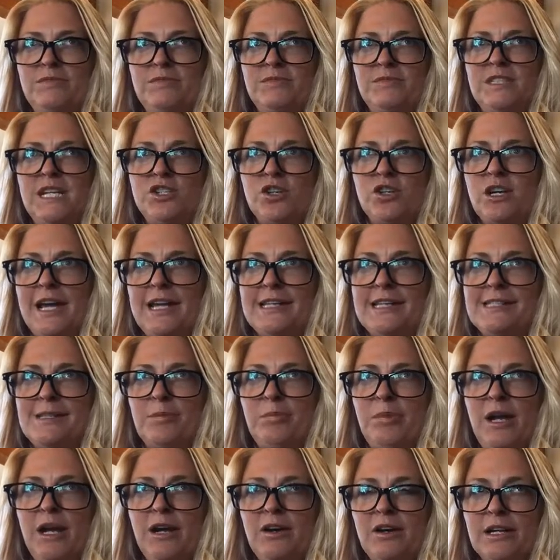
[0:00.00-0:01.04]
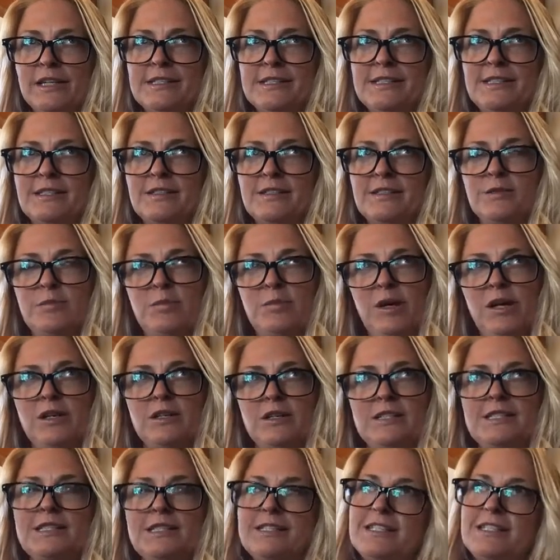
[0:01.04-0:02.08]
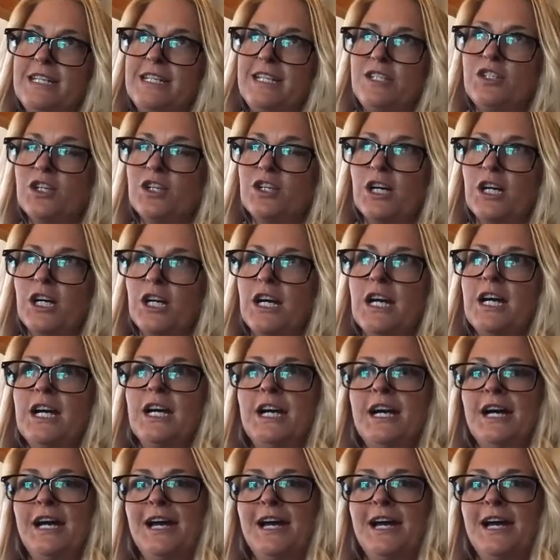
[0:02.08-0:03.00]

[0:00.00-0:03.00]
teacher as a parent or parent as a teacher,